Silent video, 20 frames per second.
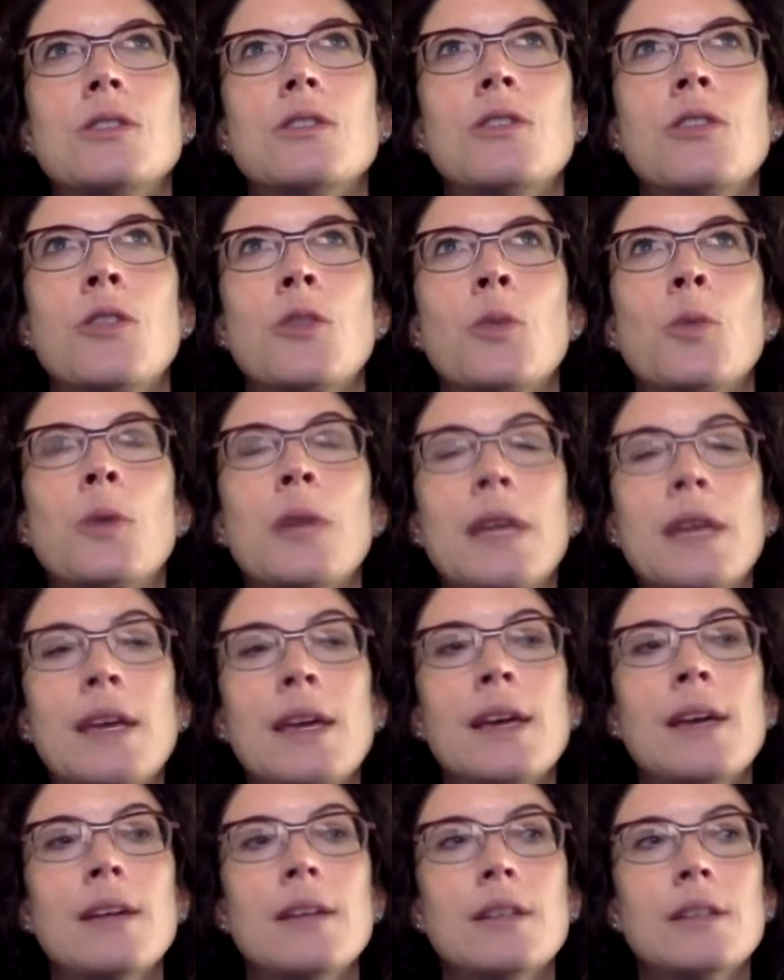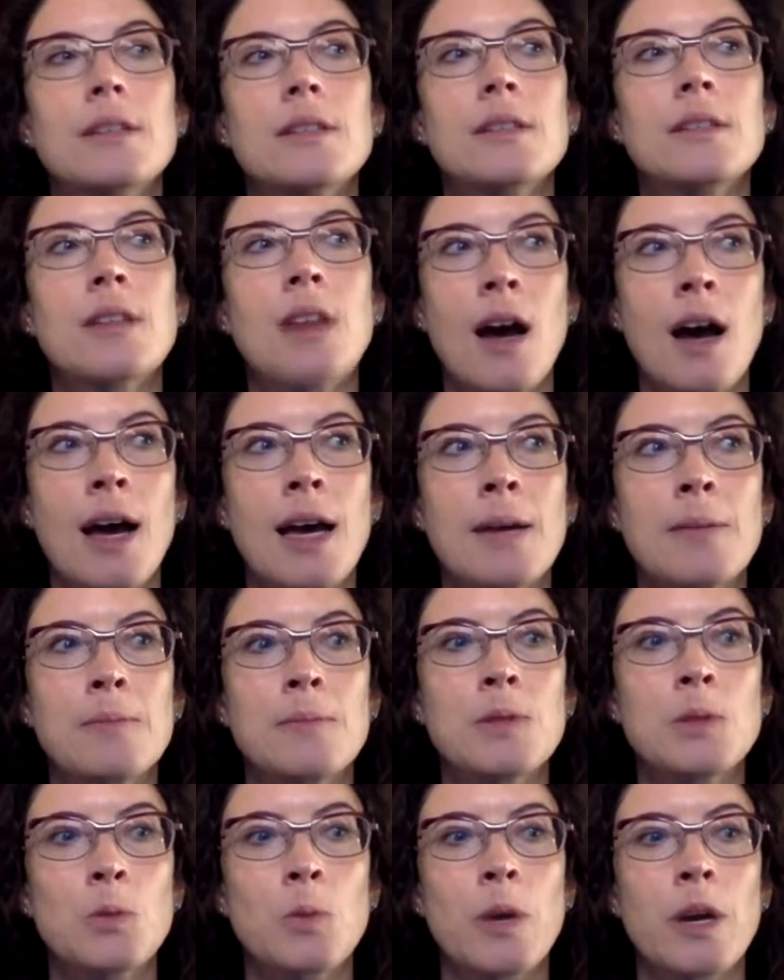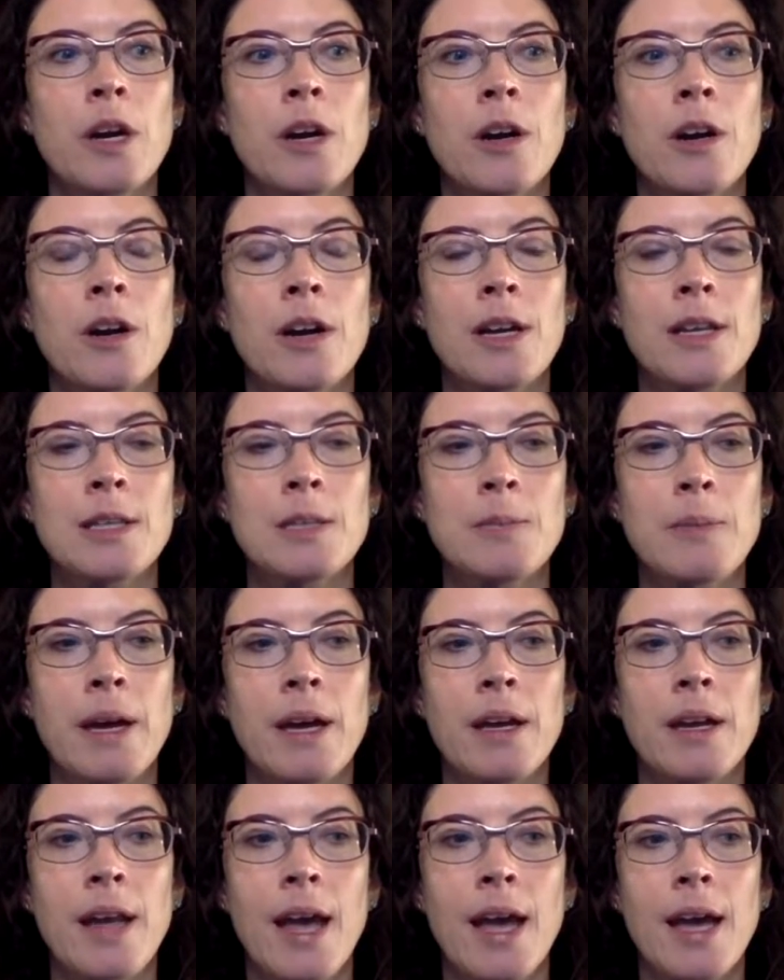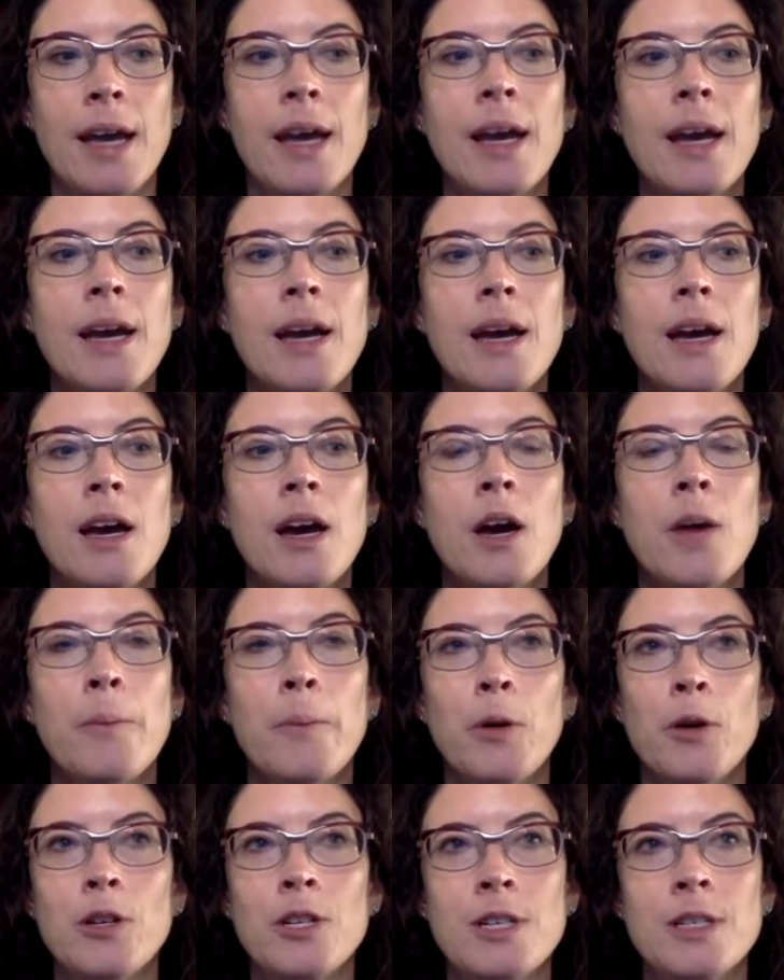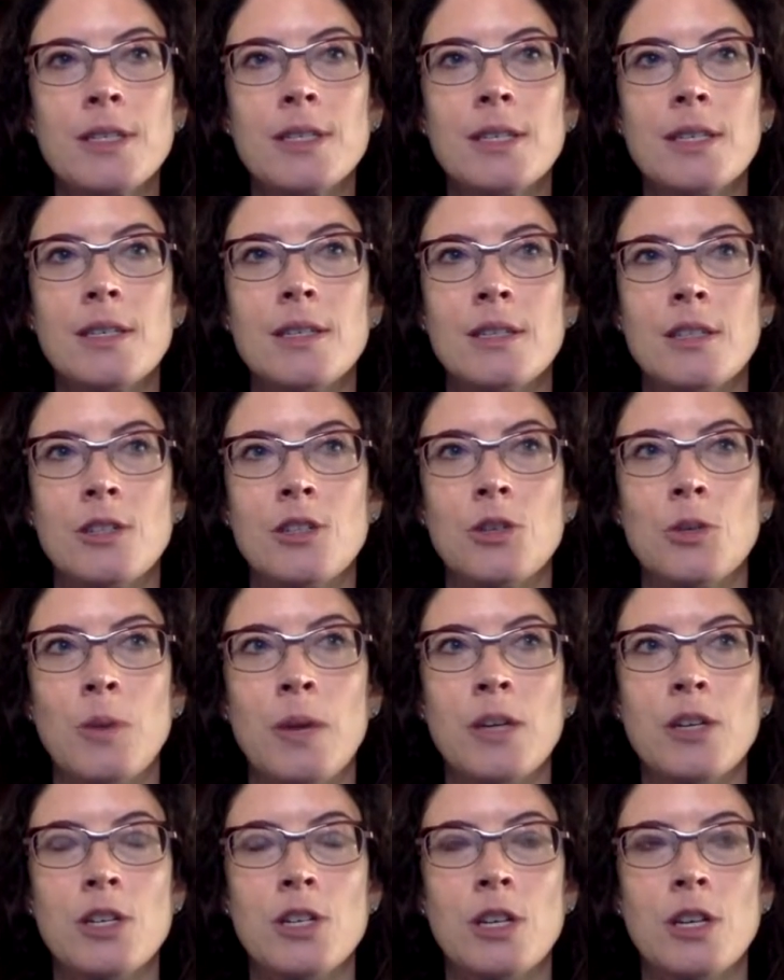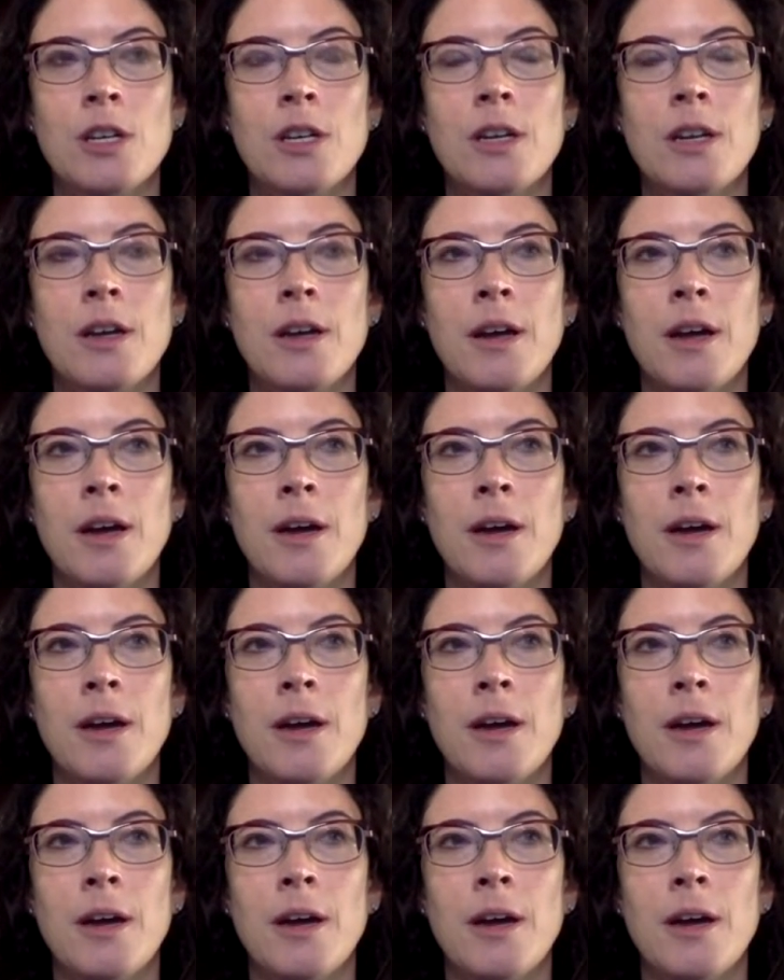3 times where it's been a emergency situation,